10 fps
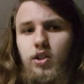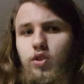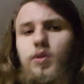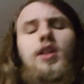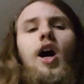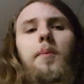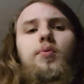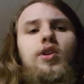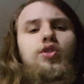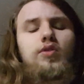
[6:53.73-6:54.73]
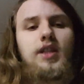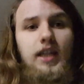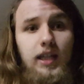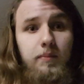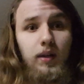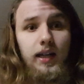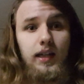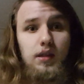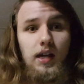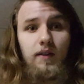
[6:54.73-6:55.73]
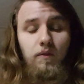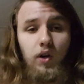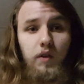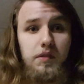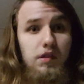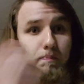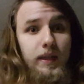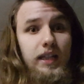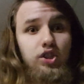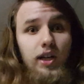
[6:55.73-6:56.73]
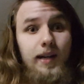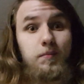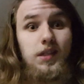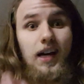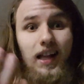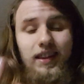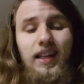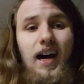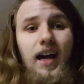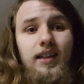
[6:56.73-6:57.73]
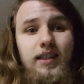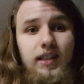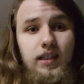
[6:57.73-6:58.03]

you can upgrade your keyblades that involve speed gems a lot